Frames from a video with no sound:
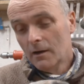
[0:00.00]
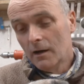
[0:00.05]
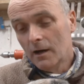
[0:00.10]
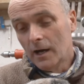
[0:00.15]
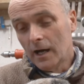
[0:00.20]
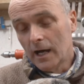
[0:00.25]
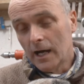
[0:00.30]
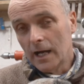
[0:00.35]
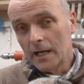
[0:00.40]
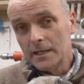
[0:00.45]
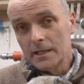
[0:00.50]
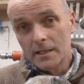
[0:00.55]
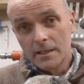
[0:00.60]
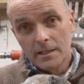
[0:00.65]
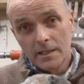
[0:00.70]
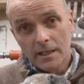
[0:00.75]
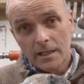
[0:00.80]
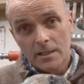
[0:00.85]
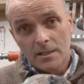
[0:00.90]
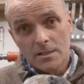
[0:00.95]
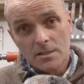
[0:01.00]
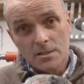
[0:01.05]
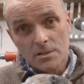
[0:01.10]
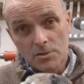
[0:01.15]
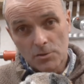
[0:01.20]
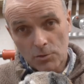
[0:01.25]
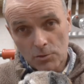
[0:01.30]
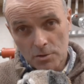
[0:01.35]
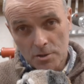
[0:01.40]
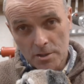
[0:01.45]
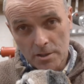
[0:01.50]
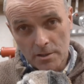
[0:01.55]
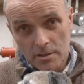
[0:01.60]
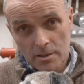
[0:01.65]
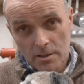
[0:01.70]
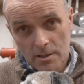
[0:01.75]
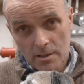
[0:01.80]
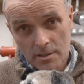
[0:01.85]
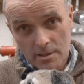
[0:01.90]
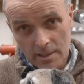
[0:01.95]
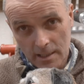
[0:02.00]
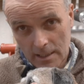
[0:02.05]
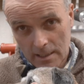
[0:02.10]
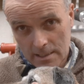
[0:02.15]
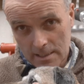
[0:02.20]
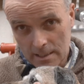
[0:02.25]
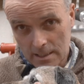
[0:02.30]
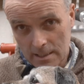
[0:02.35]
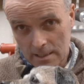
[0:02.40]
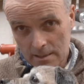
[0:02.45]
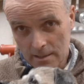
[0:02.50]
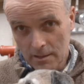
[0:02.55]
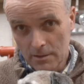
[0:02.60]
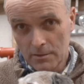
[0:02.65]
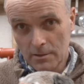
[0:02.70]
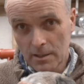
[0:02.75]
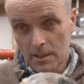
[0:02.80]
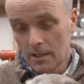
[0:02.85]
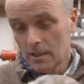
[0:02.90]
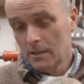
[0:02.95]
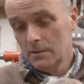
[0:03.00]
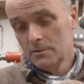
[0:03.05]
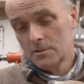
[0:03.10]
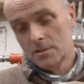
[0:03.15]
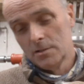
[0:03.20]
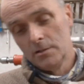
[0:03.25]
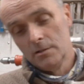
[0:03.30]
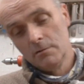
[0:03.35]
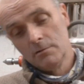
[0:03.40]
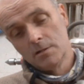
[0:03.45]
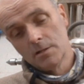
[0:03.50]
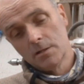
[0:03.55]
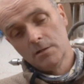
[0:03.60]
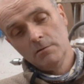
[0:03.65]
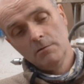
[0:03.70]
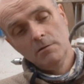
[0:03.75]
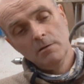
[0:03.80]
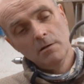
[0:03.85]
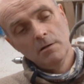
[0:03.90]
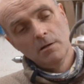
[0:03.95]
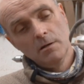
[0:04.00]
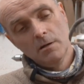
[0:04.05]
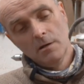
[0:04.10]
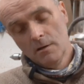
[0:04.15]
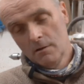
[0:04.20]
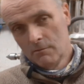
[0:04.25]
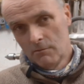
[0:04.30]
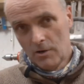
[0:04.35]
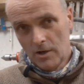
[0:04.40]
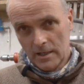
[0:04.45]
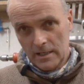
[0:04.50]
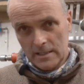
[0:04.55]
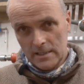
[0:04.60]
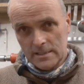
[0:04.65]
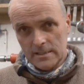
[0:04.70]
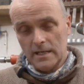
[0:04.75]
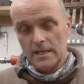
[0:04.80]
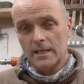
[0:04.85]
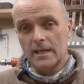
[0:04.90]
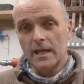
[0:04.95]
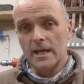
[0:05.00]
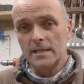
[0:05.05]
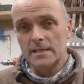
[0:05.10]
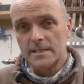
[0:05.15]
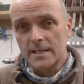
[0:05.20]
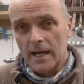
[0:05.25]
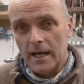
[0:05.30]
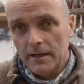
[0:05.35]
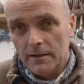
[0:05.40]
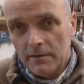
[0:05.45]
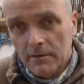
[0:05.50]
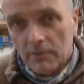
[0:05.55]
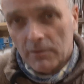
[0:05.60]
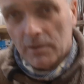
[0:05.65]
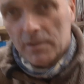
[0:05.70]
and Nick's daughter Daisy. So hello to you two. Right, let's let Kez down. I'm going